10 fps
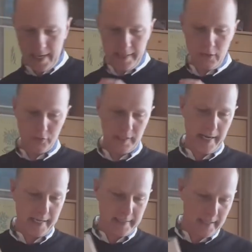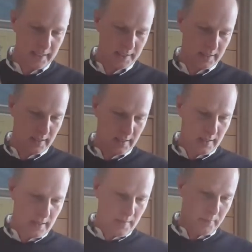End of the eighties,
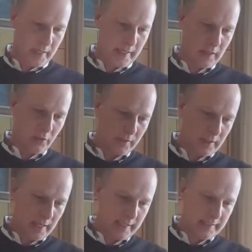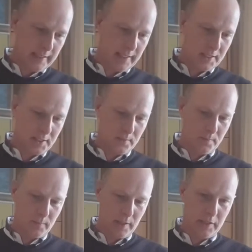beginning of the
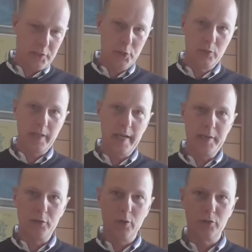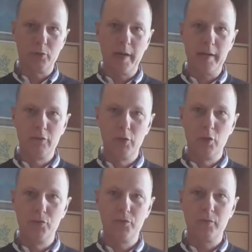nineties, in the U K you got rare
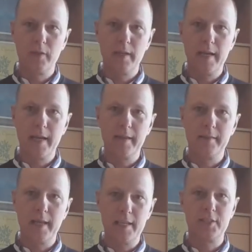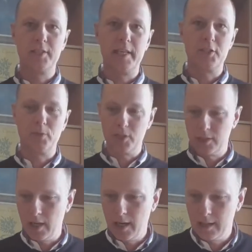groove and acid jazz was
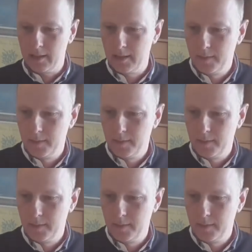started.